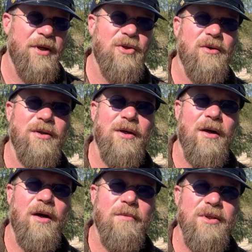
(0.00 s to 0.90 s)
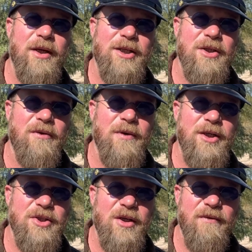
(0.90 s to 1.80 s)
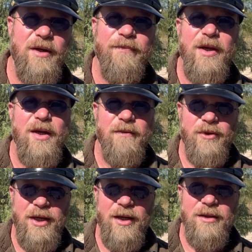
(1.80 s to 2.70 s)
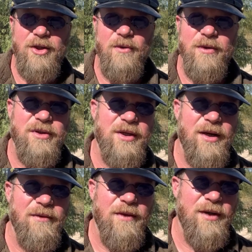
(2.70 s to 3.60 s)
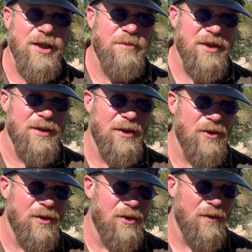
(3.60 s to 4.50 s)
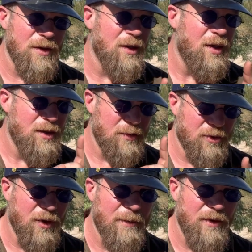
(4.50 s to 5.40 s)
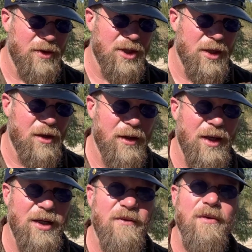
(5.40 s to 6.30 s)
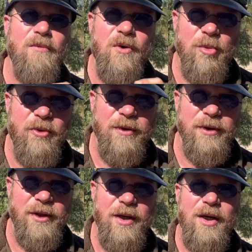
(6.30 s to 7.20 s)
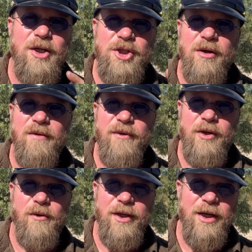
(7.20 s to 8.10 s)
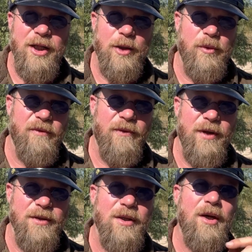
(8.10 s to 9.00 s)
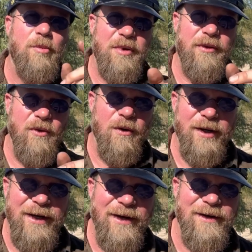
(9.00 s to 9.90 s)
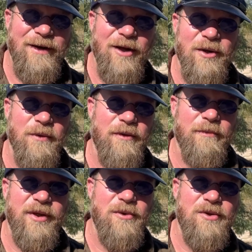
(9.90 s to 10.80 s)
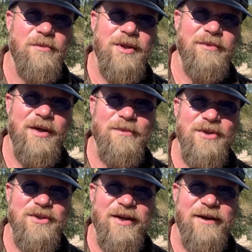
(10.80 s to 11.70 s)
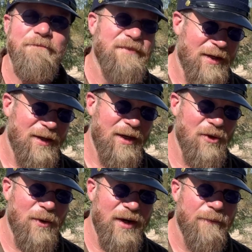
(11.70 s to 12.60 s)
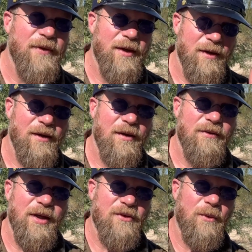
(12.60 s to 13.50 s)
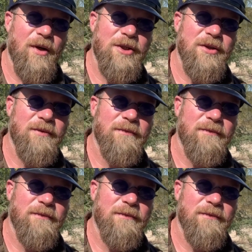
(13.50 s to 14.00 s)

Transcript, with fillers: patreon.com slash inrangetv. If you can't, I do understand. The next best thing you can do is subscribe to the channel, and even more importantly, share the video organically with your friends. Be the organic algorithm that YouTube sometimes is not. Either way, thanks for watching.